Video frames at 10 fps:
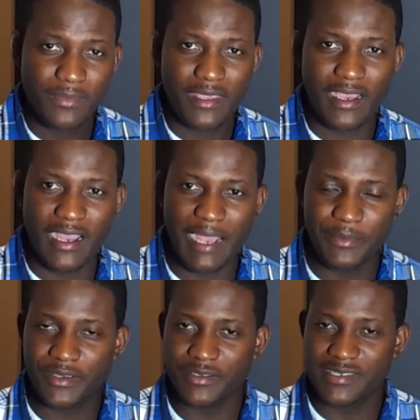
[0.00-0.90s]
I'm
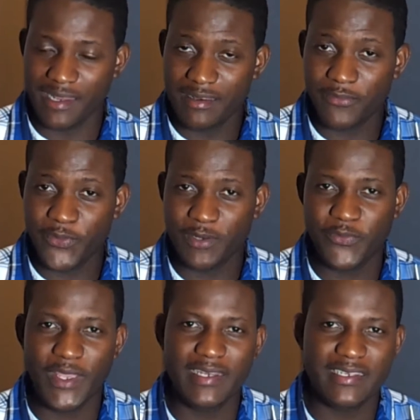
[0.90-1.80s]
a contender for the
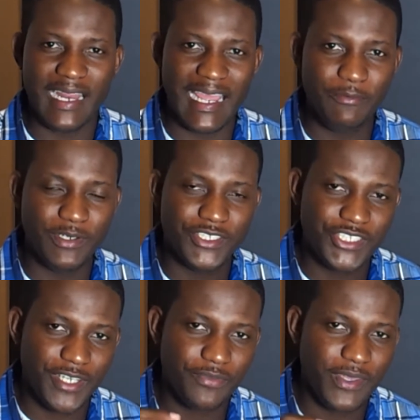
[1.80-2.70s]
faith, and I would
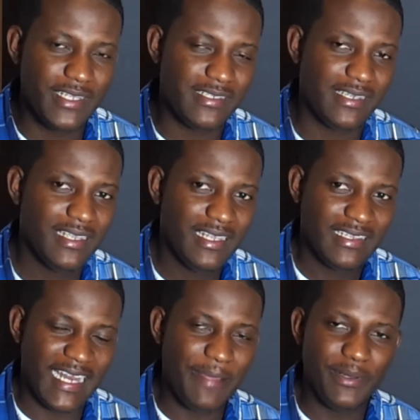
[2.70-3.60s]
share things
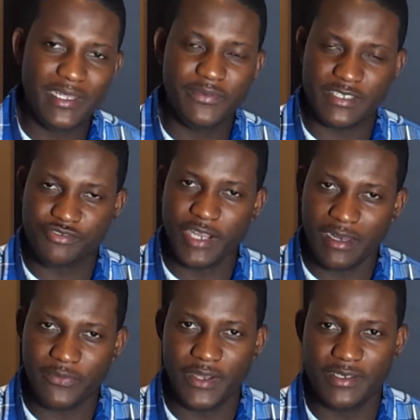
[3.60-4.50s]
that I believe is
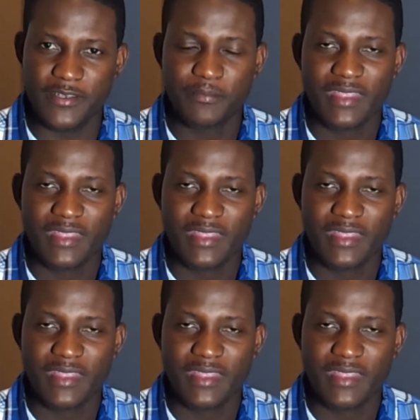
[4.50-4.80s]
relevant.